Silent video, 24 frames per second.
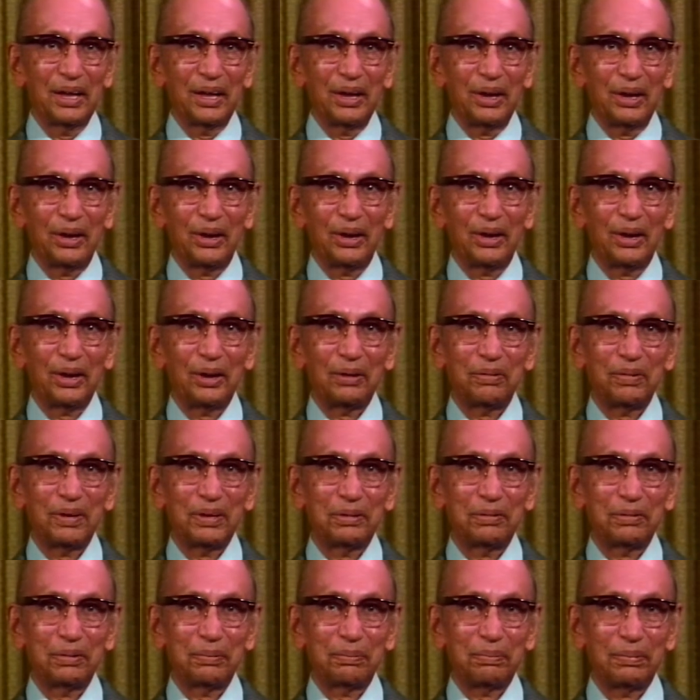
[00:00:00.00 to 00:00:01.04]
all of us
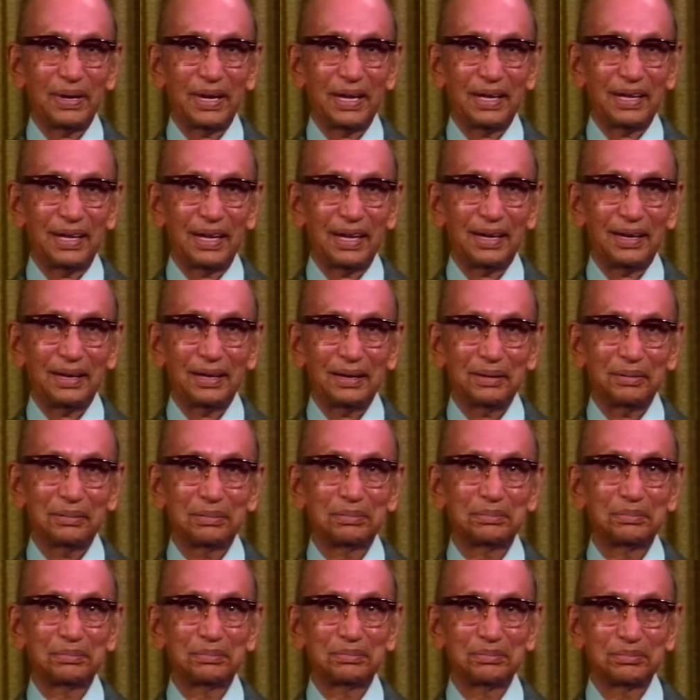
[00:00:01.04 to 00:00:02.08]
were present,
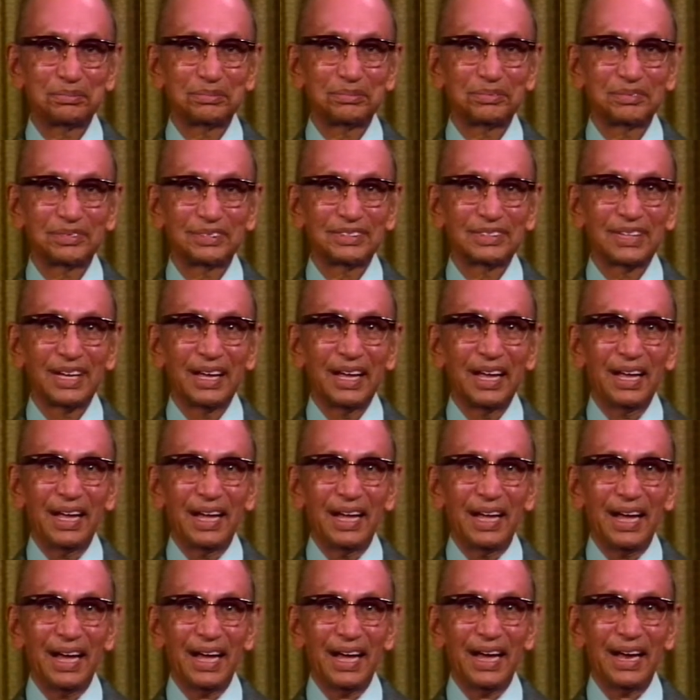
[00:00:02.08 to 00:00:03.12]

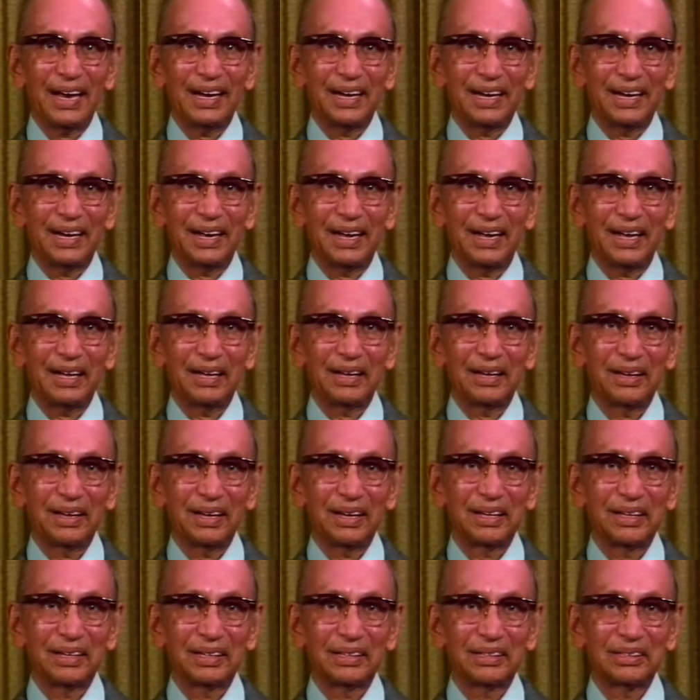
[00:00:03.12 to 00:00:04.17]
and there
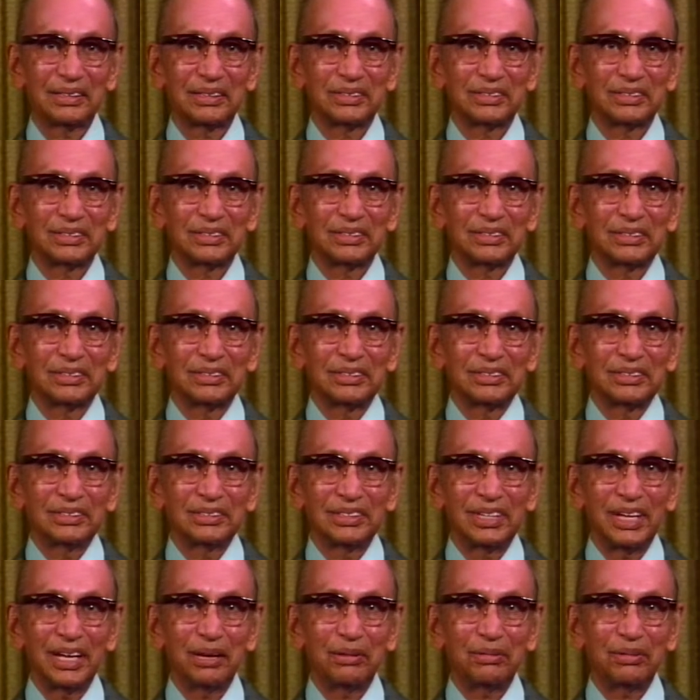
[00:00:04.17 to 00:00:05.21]

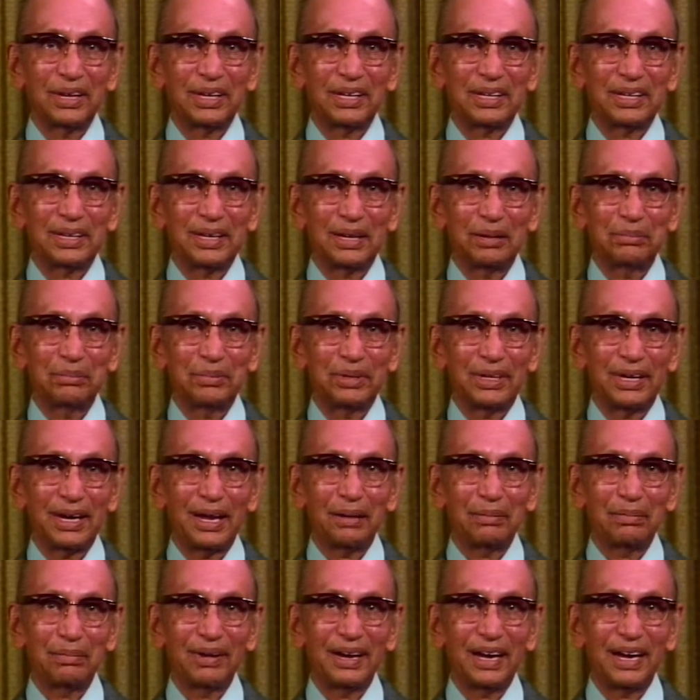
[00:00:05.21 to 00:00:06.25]
was some
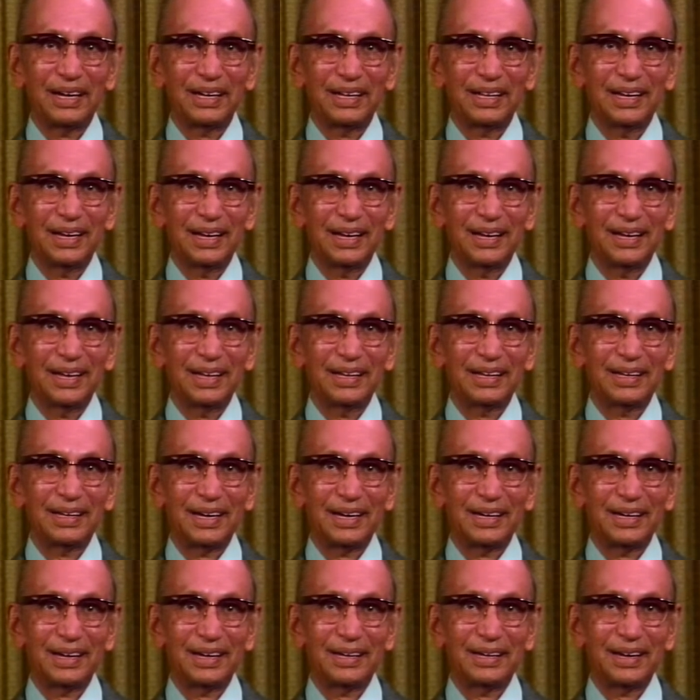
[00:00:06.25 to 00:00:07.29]
trouble at the Indian
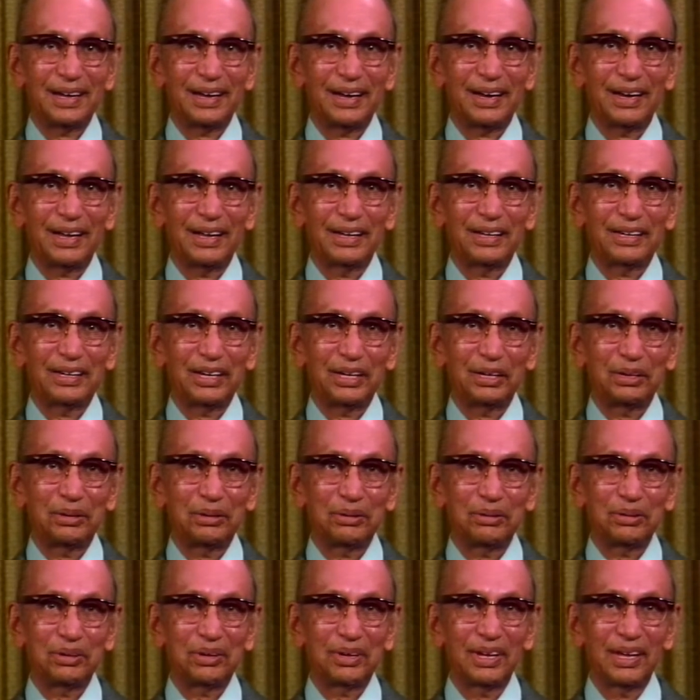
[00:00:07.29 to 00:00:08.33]
Statistical
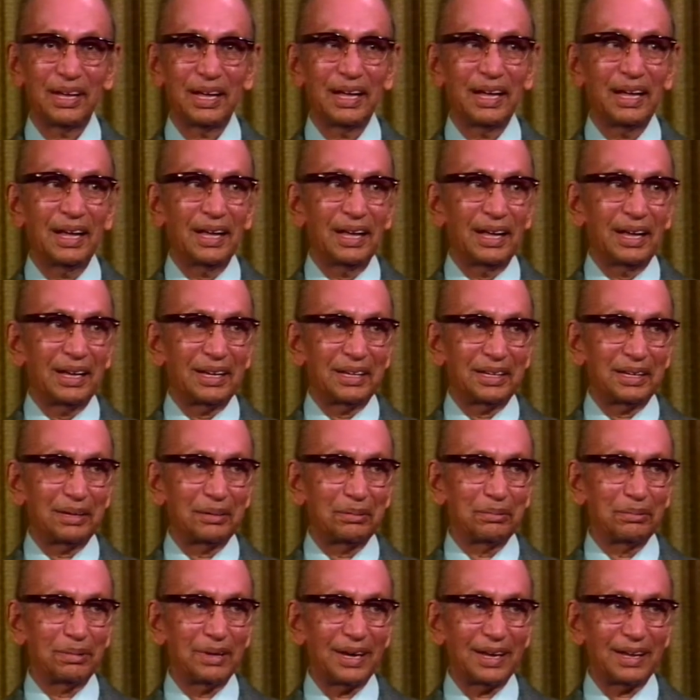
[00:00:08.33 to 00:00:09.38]
Institute.
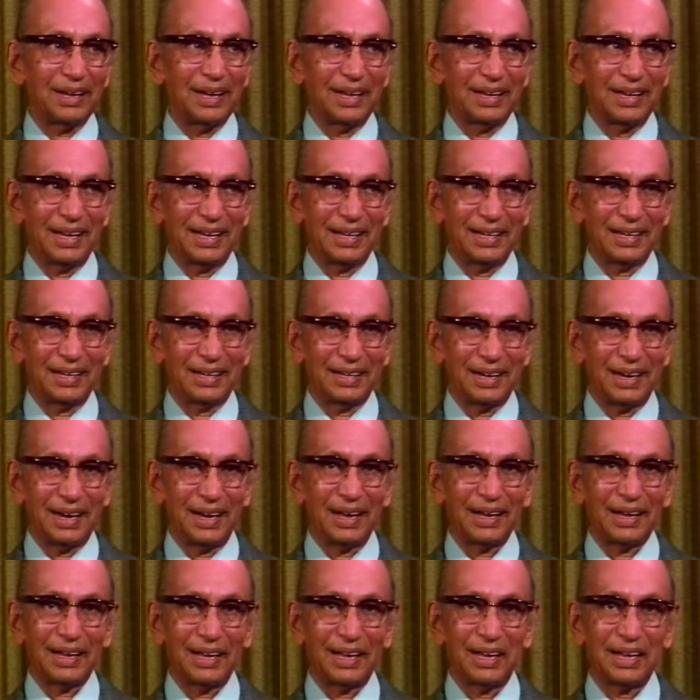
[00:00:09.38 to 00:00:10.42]
Some workers had
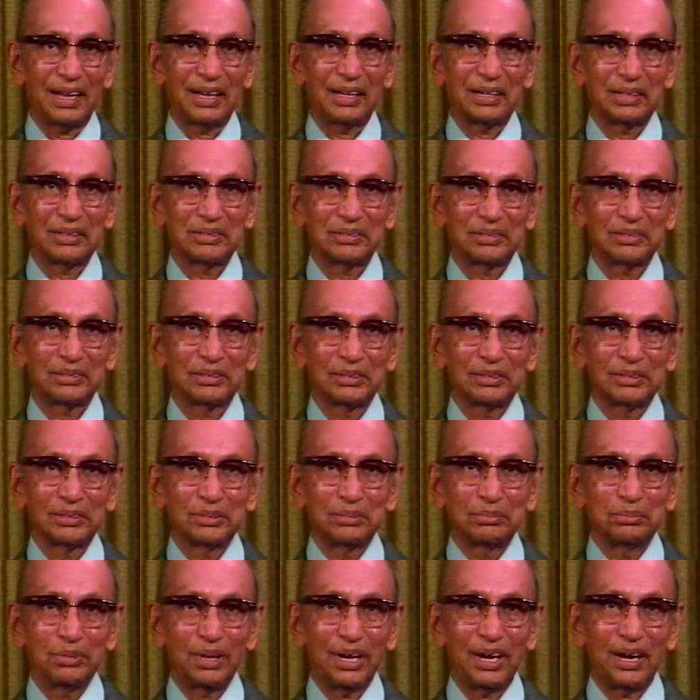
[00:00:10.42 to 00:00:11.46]
struck.
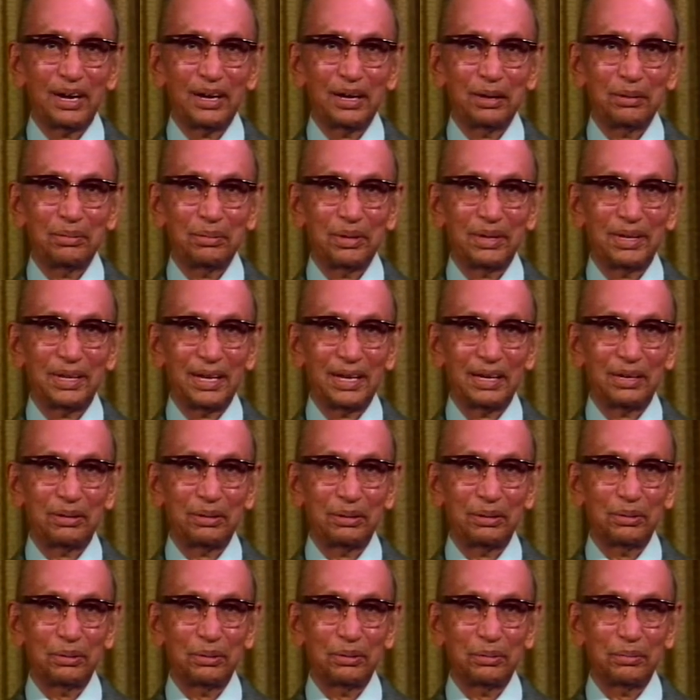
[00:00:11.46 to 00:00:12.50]
Mahalanobis had to
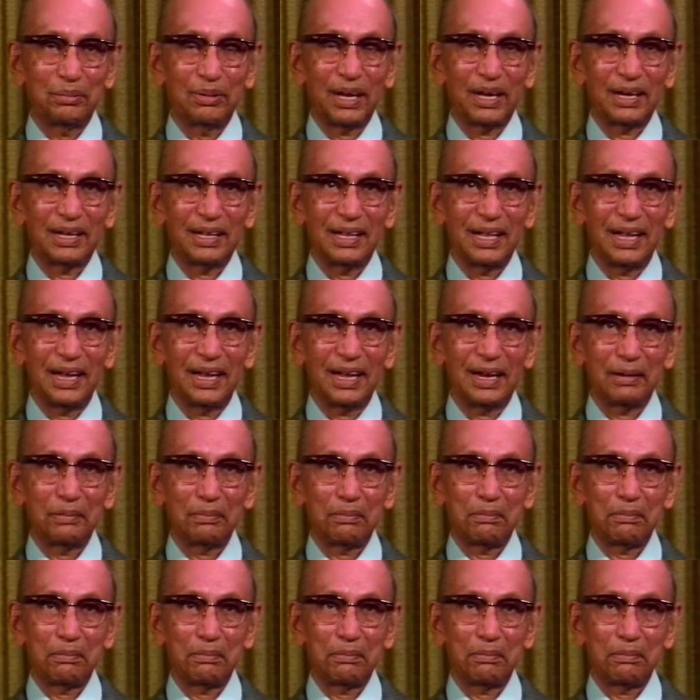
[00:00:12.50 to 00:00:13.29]
go back there.